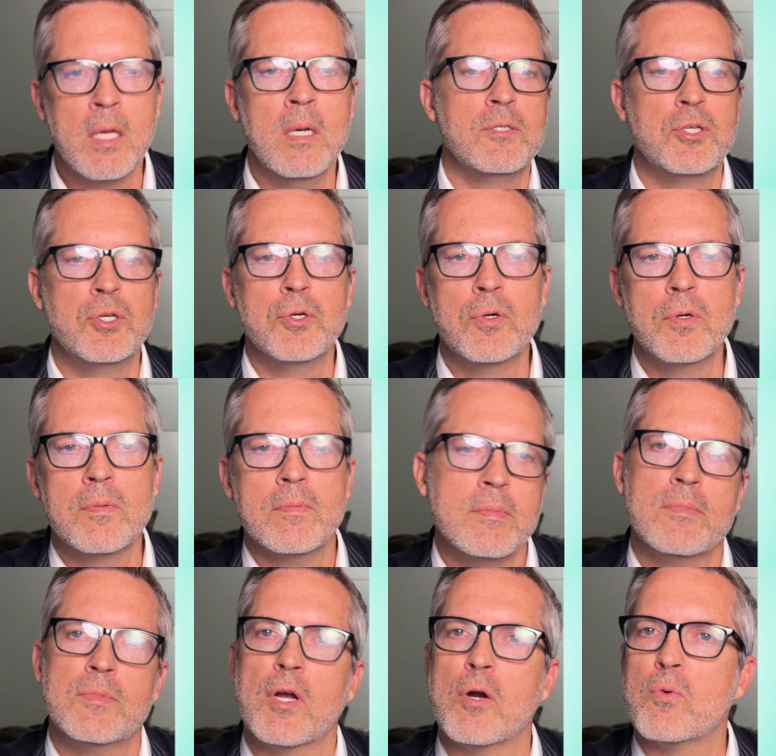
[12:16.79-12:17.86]
2,
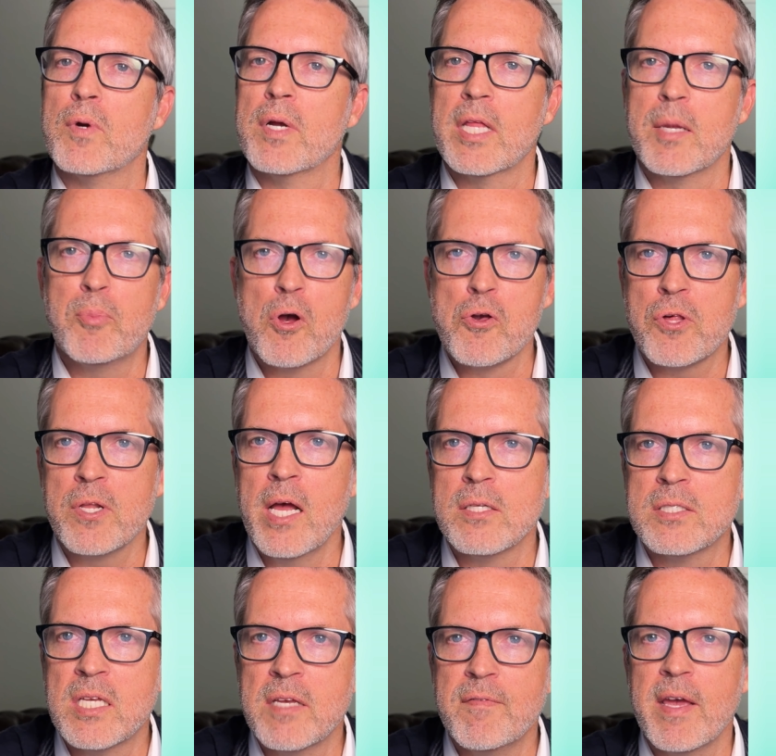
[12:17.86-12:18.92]
they're really pushing
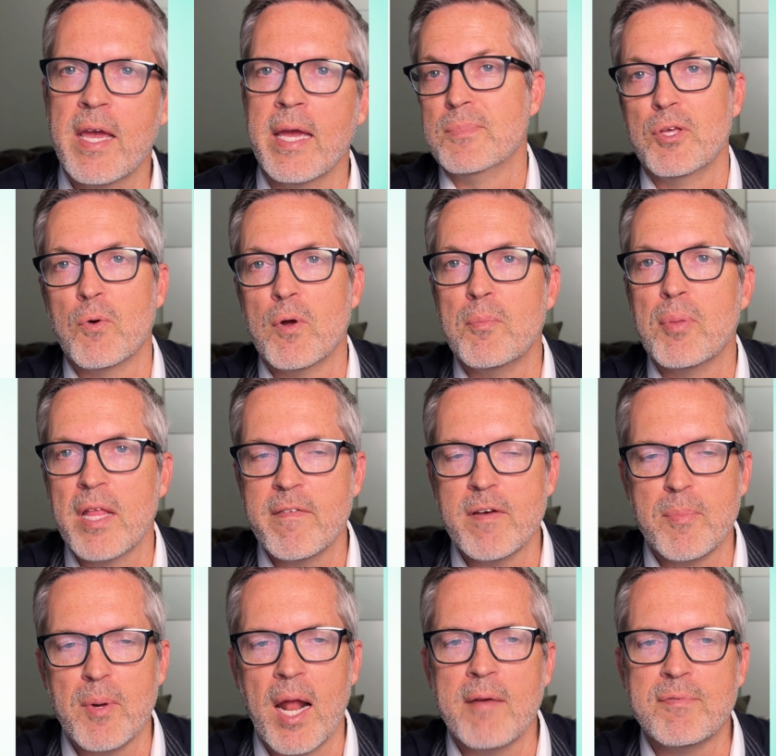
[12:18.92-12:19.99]
LTV. You wouldn't believe it,
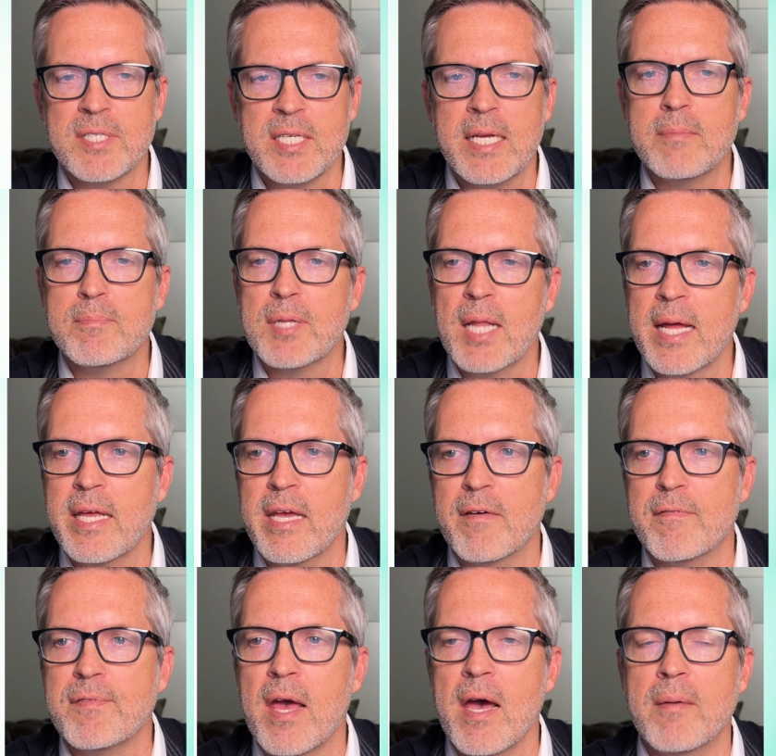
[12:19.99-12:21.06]
but I've seen plenty
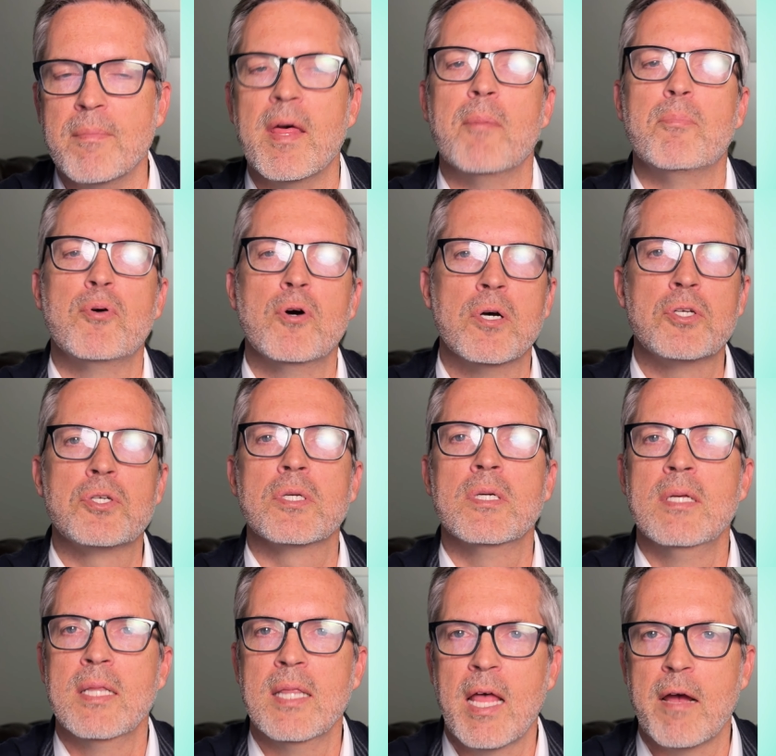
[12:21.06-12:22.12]
of them that push
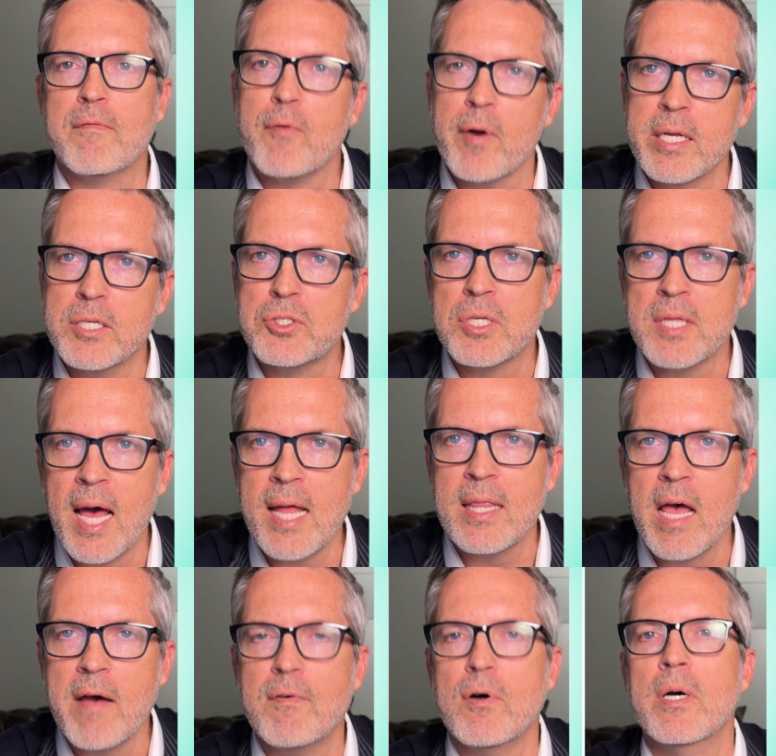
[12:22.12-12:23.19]
leverage to that
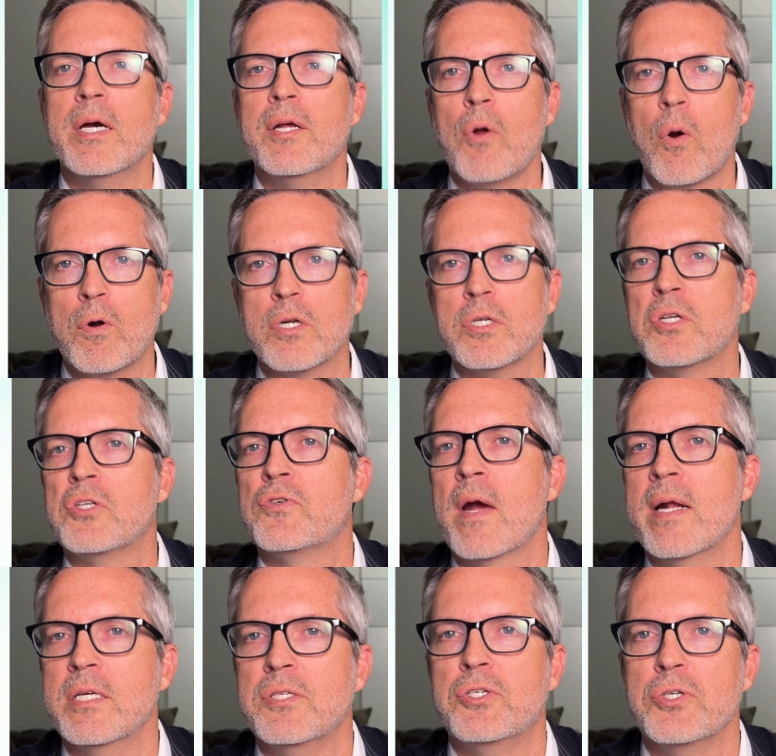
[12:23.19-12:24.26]
level in order to try
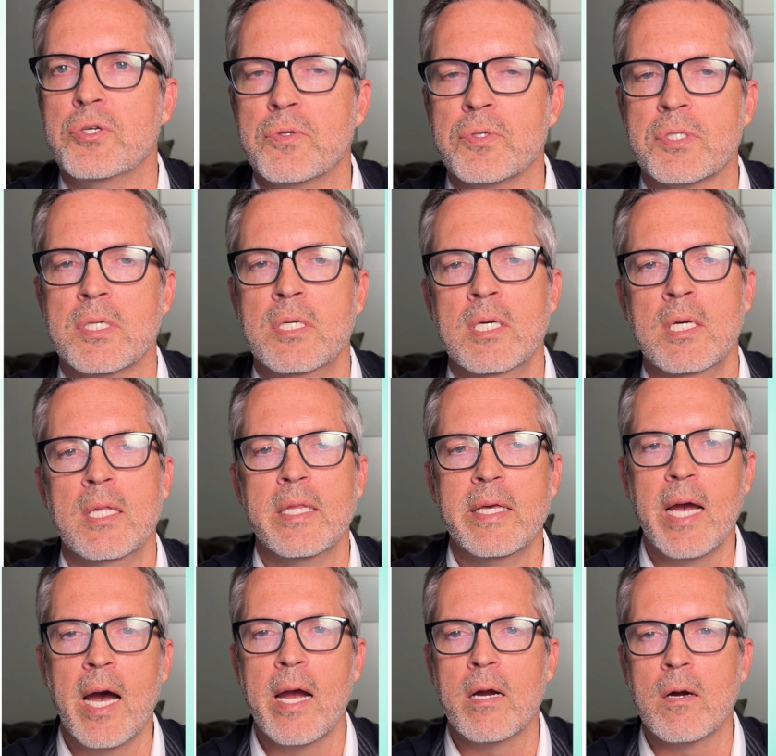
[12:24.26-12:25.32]
to juice the
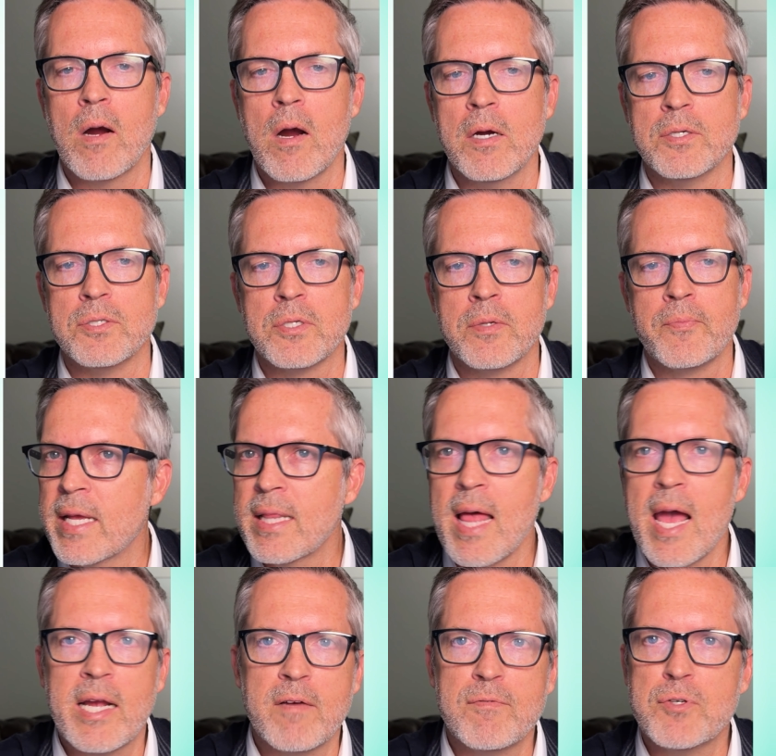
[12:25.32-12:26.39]
IRRs. The
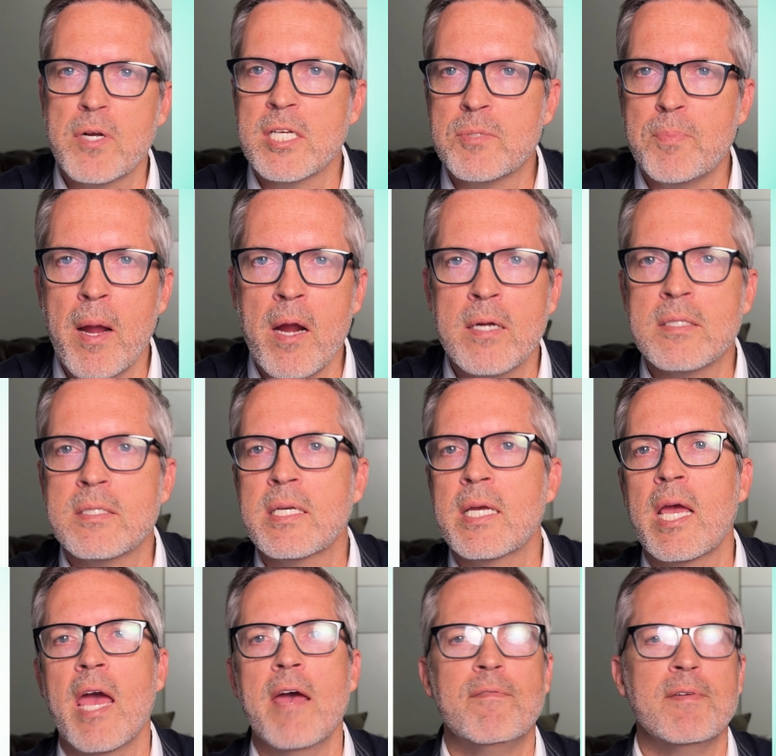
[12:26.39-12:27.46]
lack of
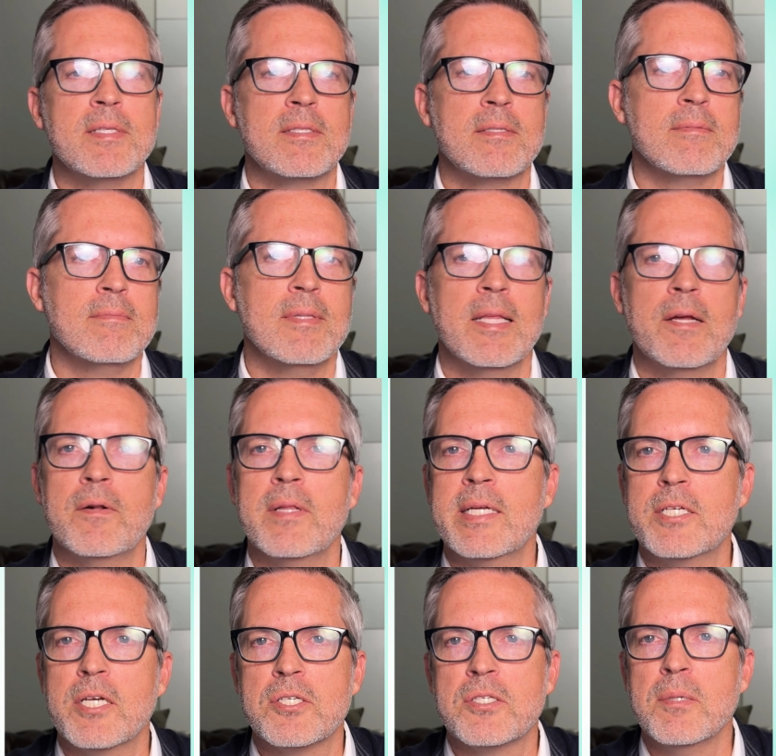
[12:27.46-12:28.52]
transparency, if it's literally
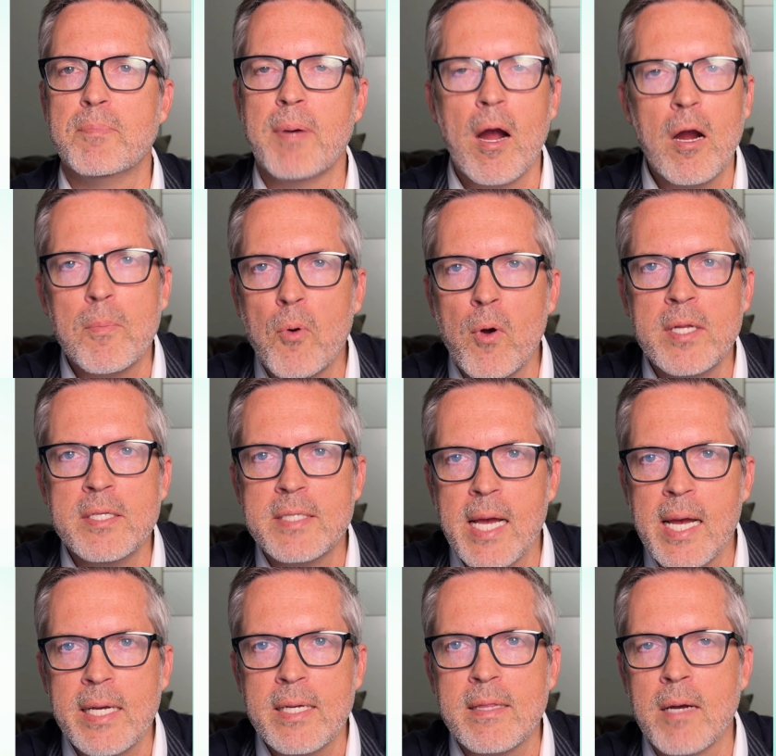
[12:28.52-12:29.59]
just a PowerPoint
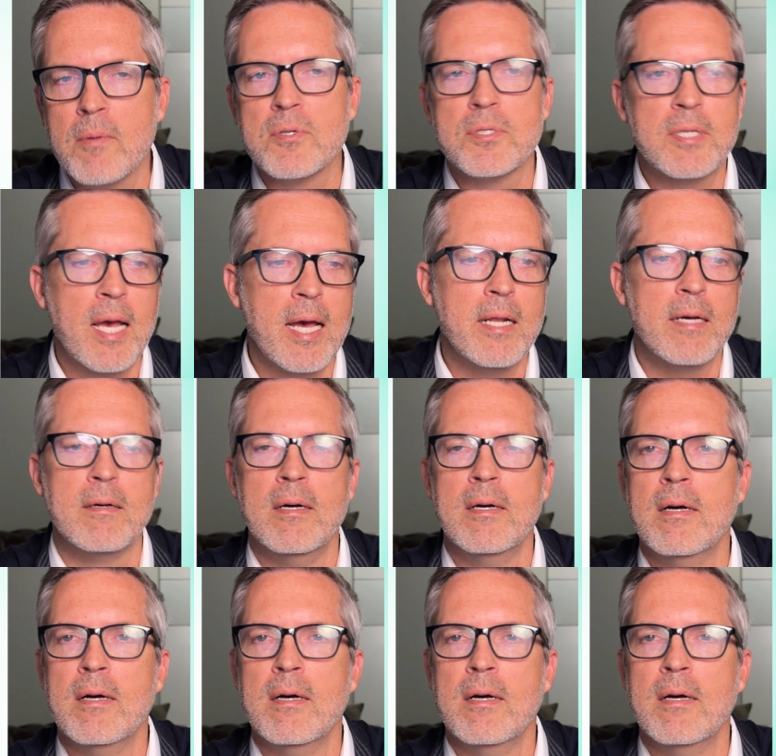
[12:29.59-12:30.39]
deck that was kind of